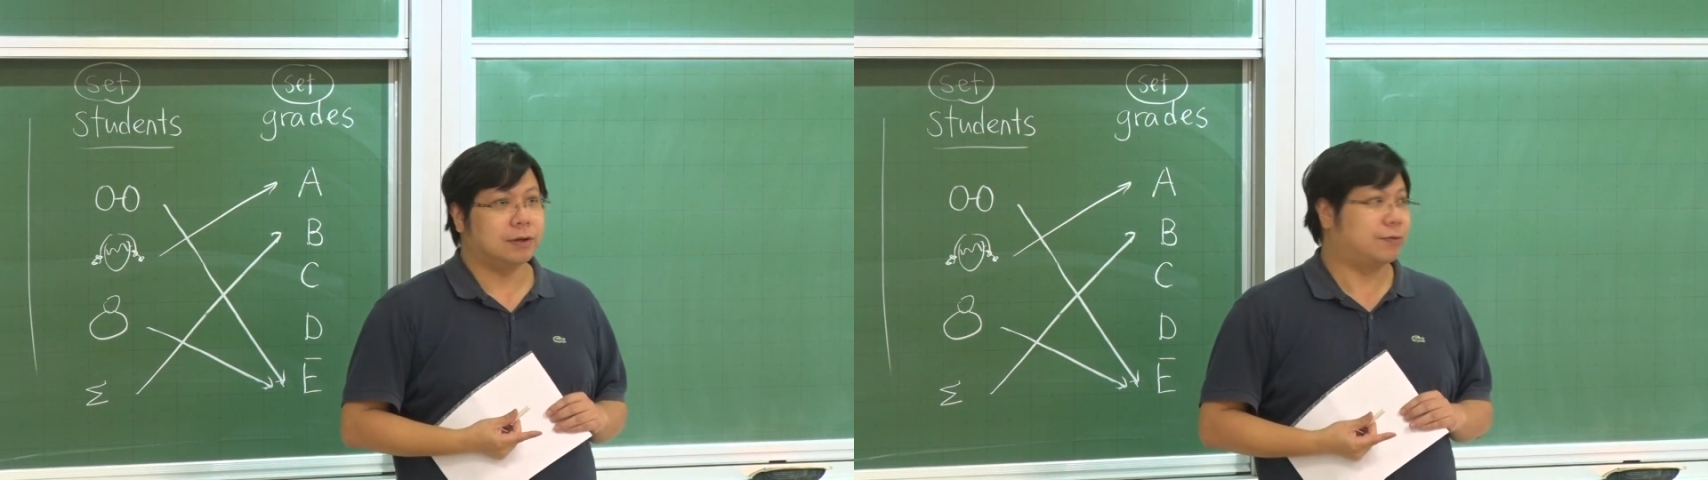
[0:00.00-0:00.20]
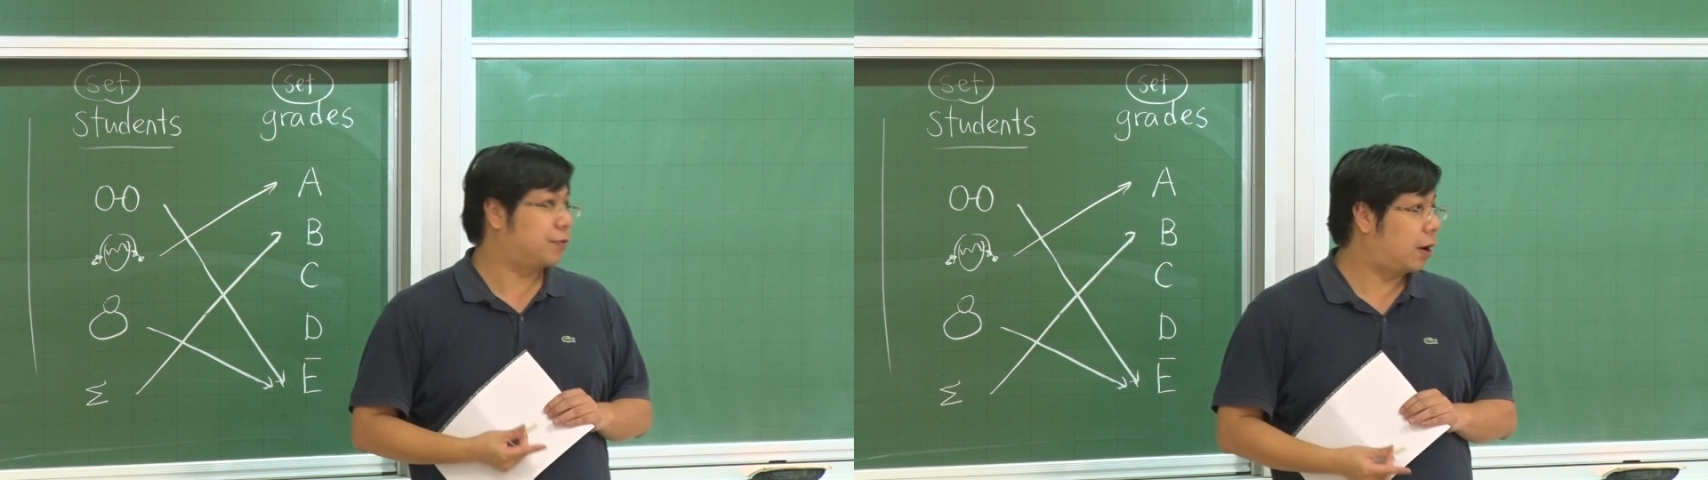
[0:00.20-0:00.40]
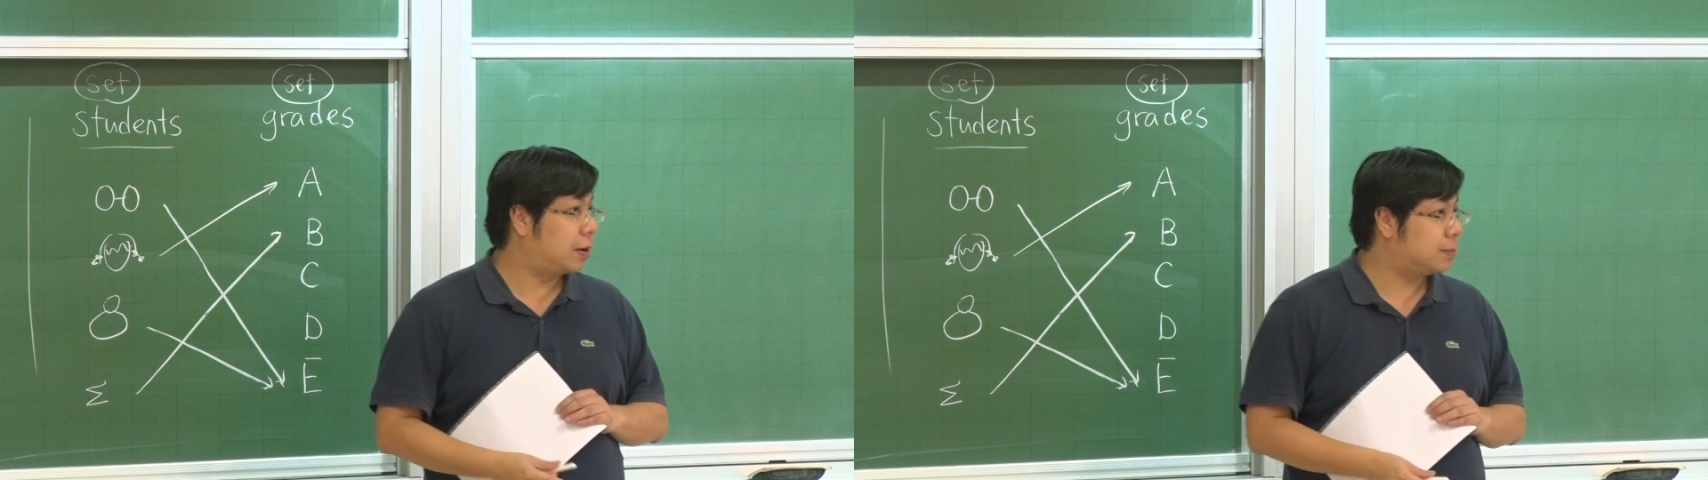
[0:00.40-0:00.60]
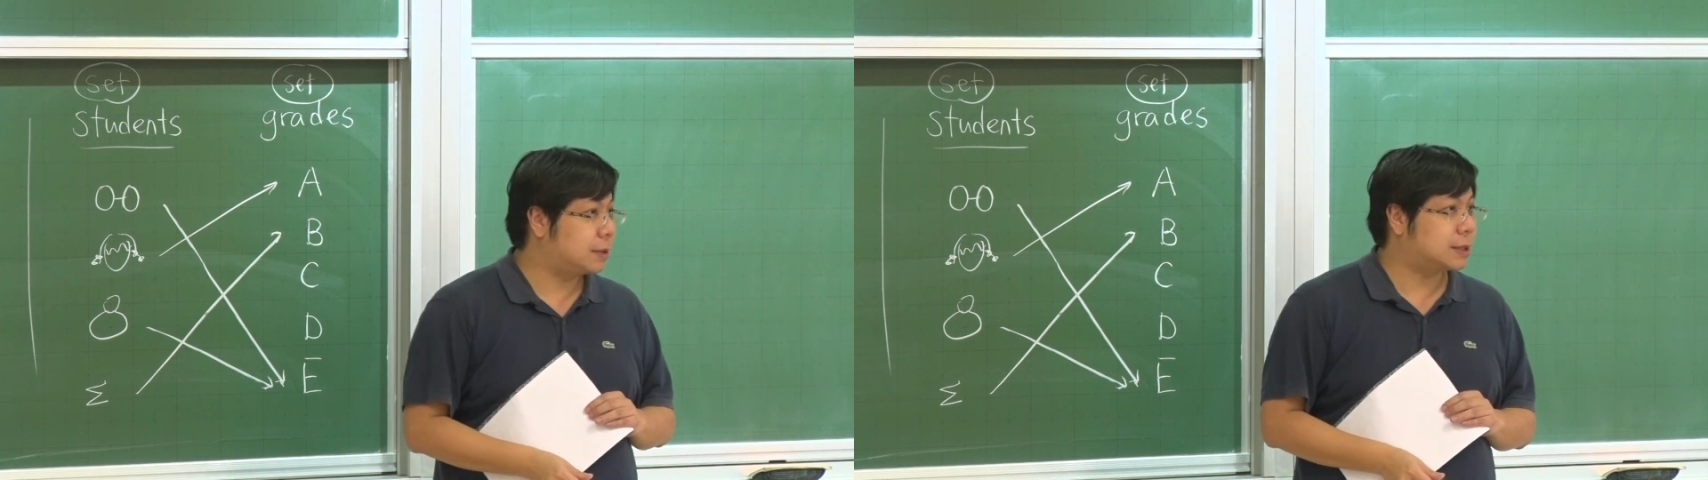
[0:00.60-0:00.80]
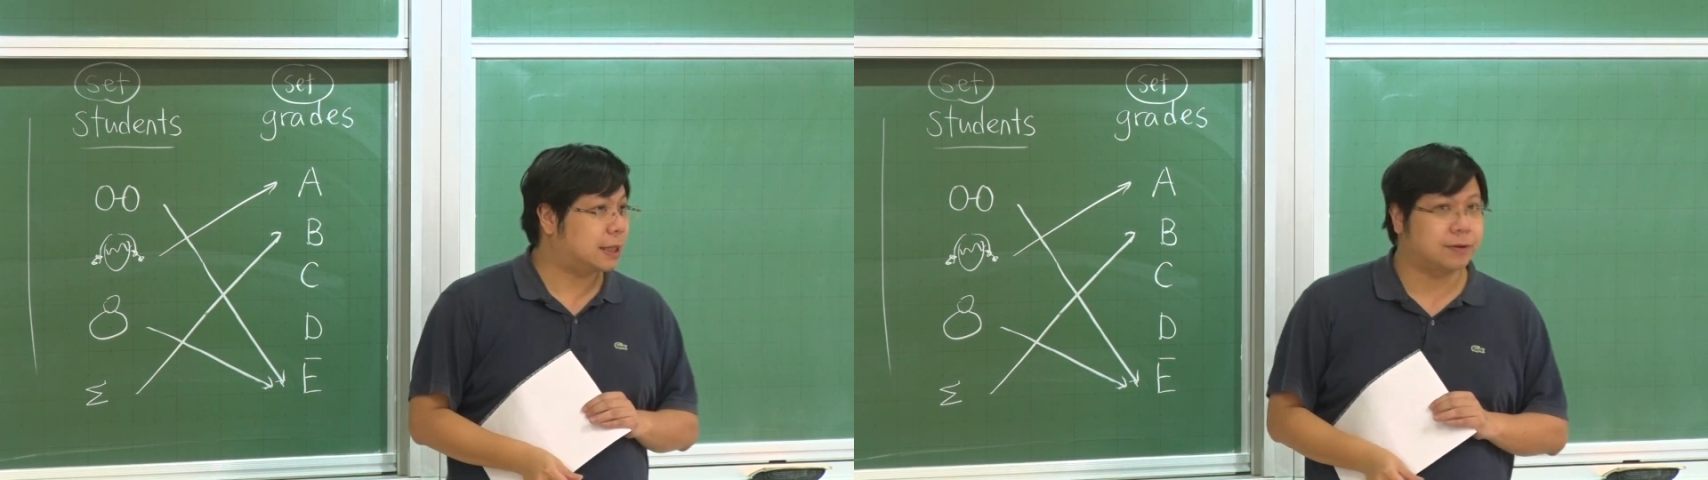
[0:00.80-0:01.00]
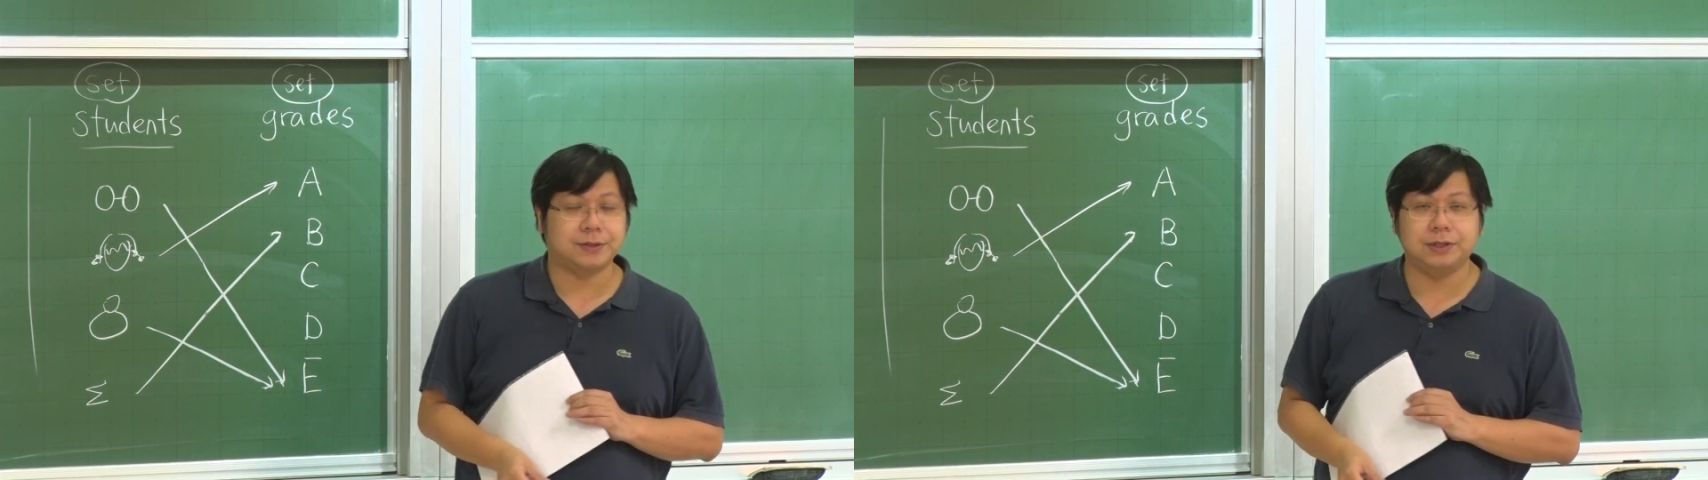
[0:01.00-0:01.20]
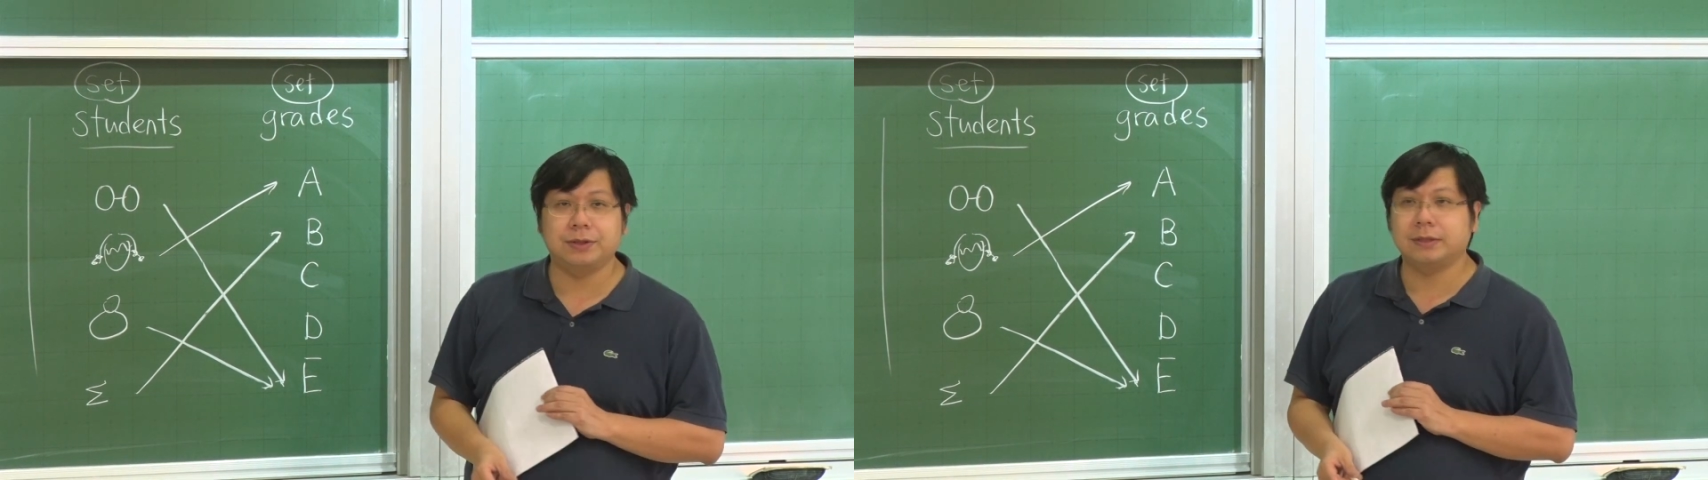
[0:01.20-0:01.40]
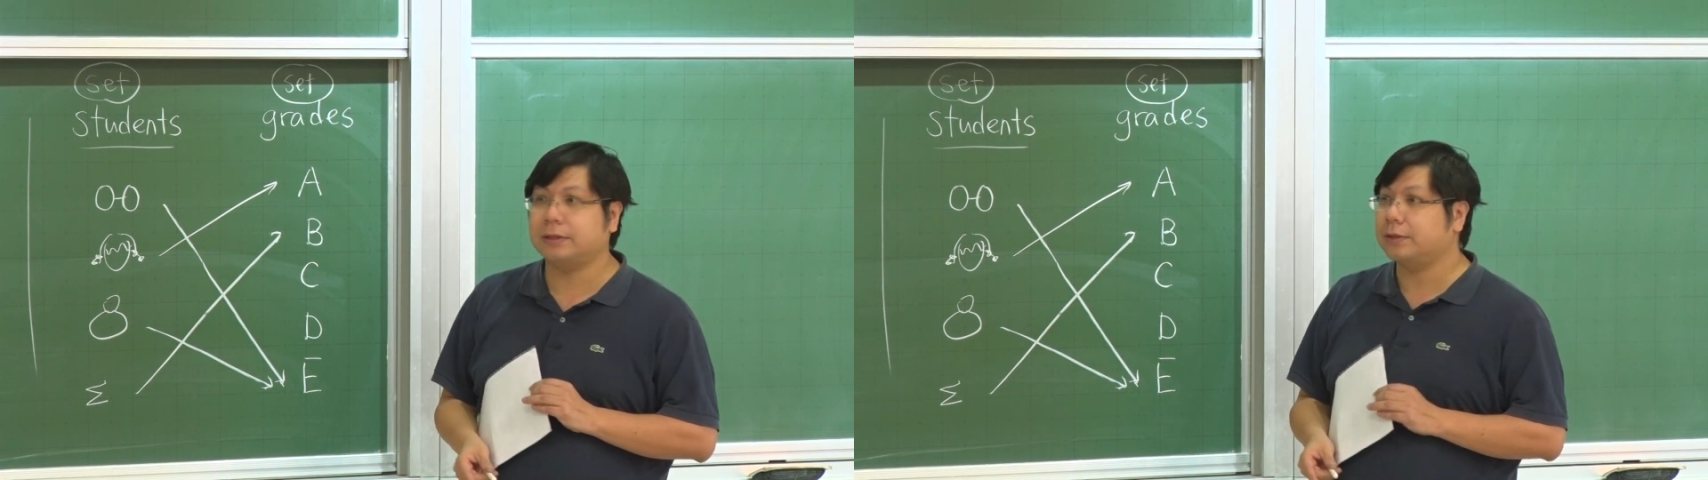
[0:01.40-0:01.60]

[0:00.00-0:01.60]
from the set of students